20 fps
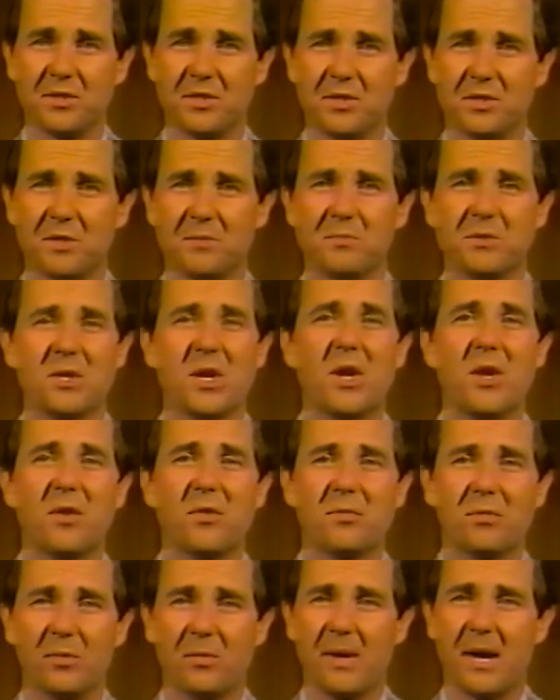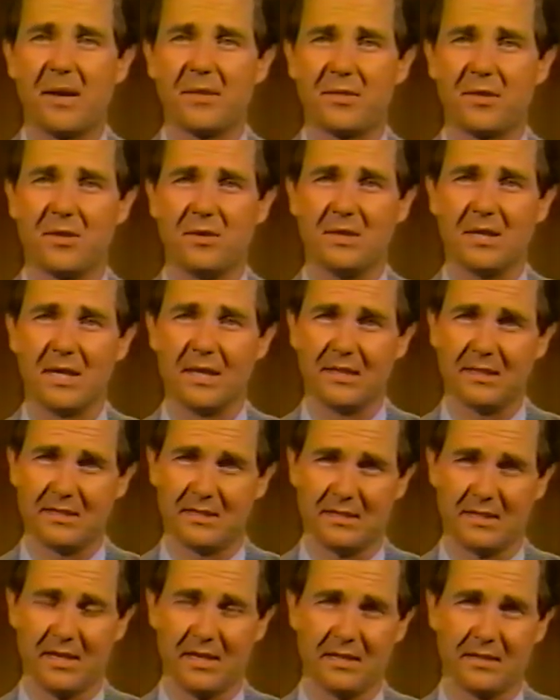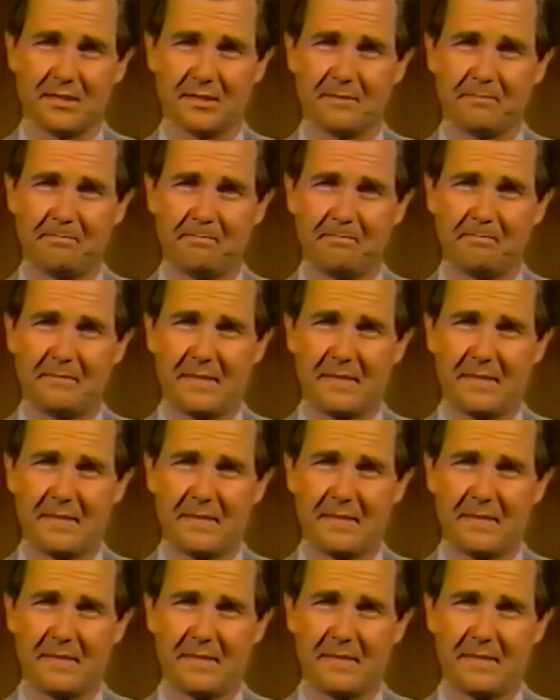systems throughout the United States.